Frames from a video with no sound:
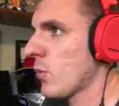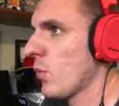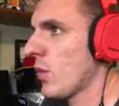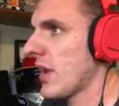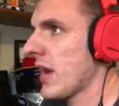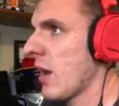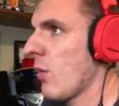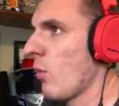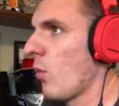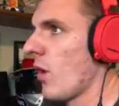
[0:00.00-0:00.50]

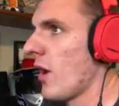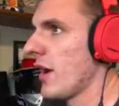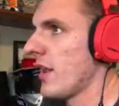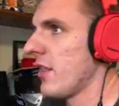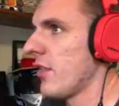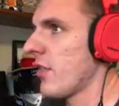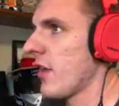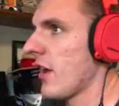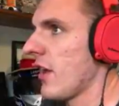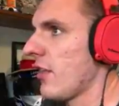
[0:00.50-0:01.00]
we got
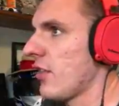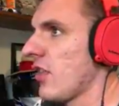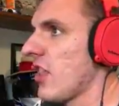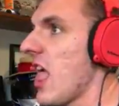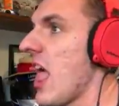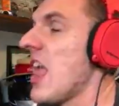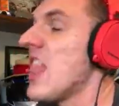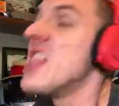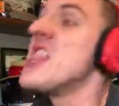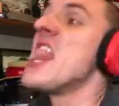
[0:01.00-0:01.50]
one,
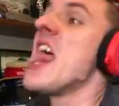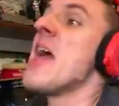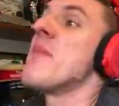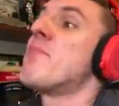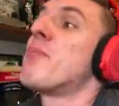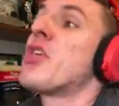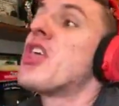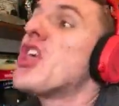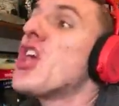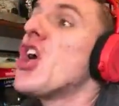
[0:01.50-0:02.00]

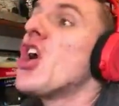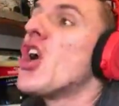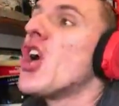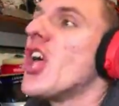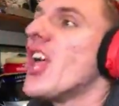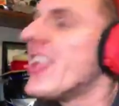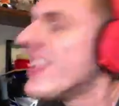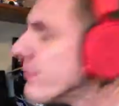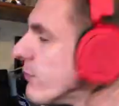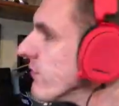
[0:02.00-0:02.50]
Le
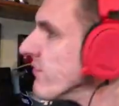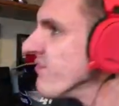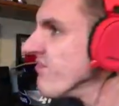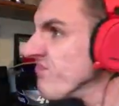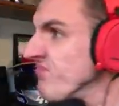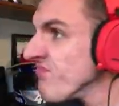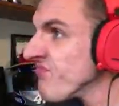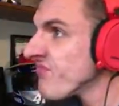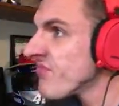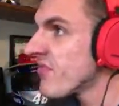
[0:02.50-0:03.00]
Pieux.
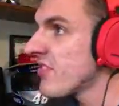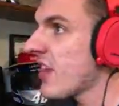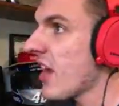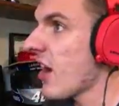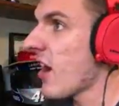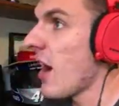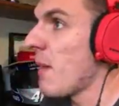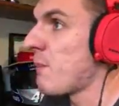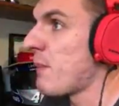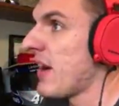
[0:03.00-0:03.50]

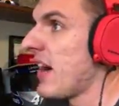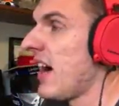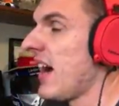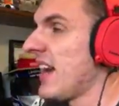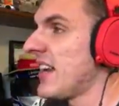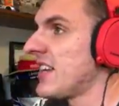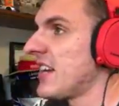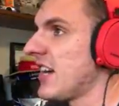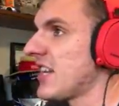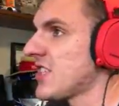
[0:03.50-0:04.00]
They're up
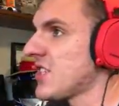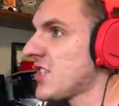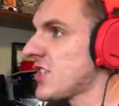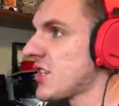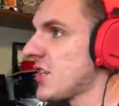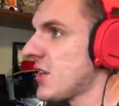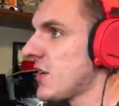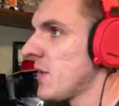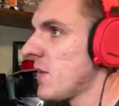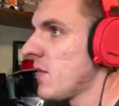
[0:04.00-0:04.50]
behind
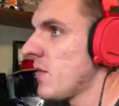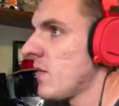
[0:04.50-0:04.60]
us.